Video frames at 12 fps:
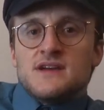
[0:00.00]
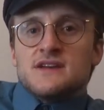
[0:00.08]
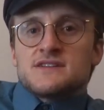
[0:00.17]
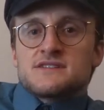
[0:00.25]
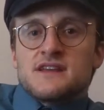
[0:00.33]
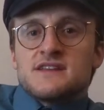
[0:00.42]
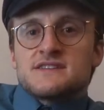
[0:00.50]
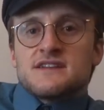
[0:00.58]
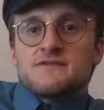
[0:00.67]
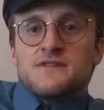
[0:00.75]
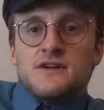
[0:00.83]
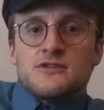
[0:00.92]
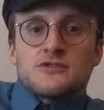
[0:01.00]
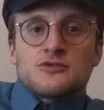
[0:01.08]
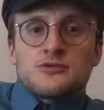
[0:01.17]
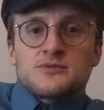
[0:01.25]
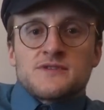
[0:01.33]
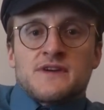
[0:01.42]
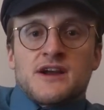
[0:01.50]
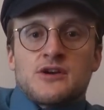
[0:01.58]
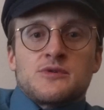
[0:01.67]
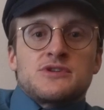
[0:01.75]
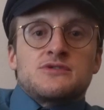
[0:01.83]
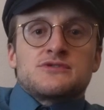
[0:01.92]
Studies that follow groups of
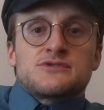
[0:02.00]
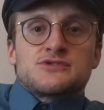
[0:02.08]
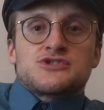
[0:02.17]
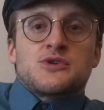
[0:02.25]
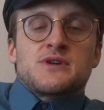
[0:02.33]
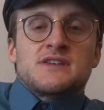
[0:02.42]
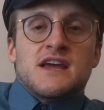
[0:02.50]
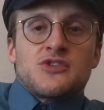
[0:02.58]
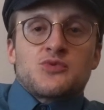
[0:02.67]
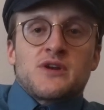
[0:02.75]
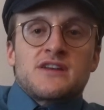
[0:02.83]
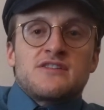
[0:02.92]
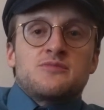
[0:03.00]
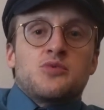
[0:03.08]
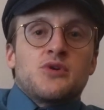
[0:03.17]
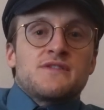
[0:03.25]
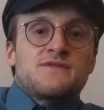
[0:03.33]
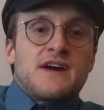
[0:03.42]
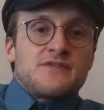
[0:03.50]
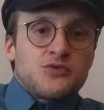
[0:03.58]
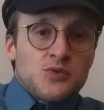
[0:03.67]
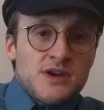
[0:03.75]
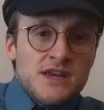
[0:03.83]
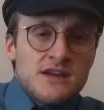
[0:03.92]
heroin users show a death rate of
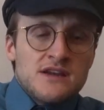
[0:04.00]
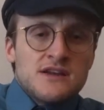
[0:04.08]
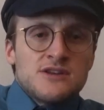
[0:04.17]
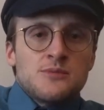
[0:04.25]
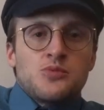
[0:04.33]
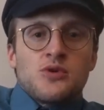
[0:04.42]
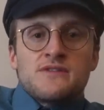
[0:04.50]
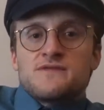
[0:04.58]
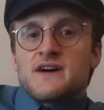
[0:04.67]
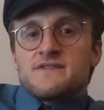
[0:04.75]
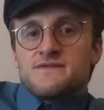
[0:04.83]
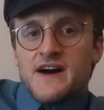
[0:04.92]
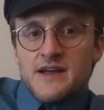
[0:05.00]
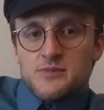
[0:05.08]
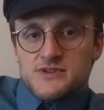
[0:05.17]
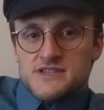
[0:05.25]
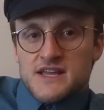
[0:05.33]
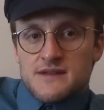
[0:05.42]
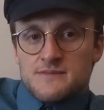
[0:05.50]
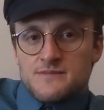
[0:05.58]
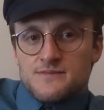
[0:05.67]
0.53 to 0.55%.